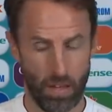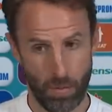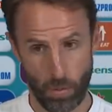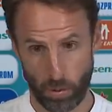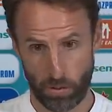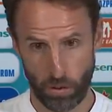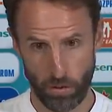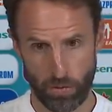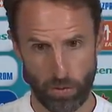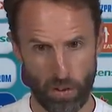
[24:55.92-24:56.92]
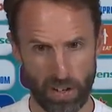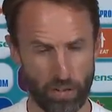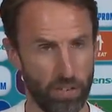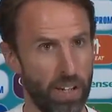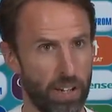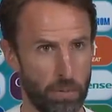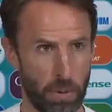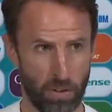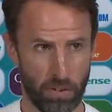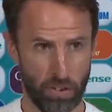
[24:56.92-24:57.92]
Well, two very different
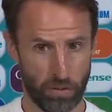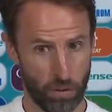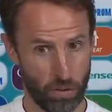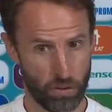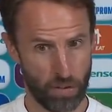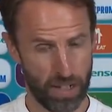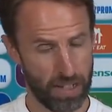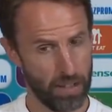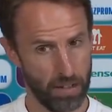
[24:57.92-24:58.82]
experiences for us, really.